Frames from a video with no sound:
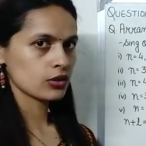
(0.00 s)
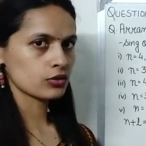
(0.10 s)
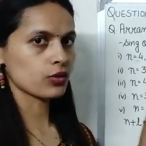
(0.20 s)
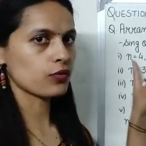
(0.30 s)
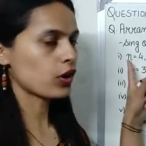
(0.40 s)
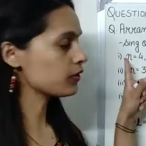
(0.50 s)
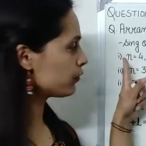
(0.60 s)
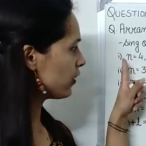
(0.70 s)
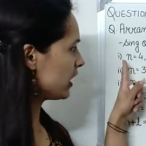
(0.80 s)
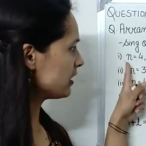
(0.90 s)
So for
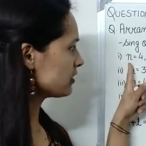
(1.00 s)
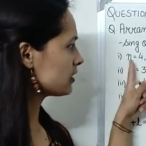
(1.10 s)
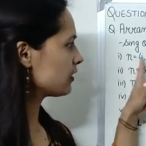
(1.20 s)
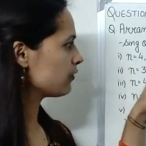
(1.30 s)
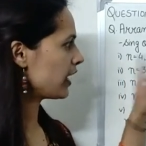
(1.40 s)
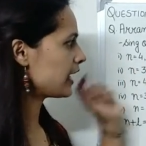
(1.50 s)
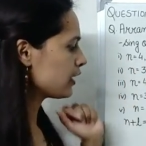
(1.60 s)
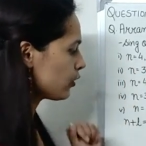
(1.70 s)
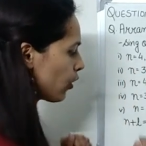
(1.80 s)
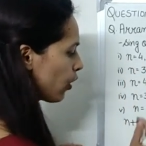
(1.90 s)
first, the
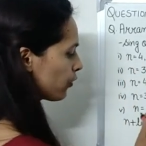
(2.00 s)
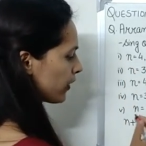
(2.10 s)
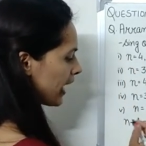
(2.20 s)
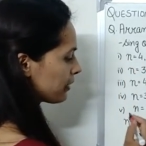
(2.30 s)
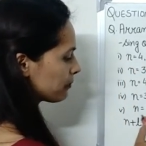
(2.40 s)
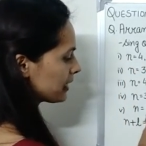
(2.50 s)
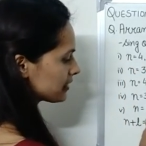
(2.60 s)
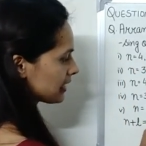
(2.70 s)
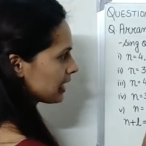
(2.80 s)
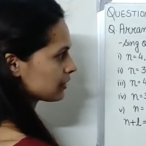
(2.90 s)
value of n
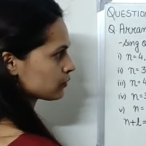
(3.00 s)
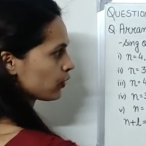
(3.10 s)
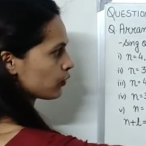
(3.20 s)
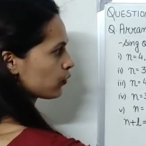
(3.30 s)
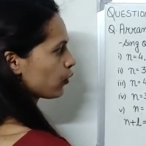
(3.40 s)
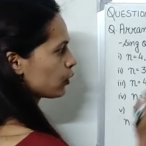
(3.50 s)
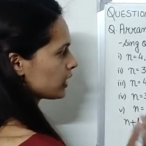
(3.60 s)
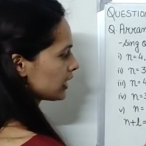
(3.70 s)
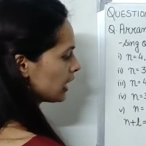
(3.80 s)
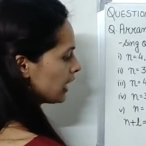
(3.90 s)
plus L is, for
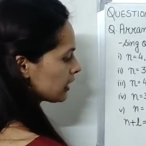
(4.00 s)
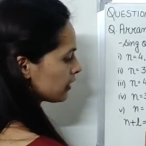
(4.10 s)
4d,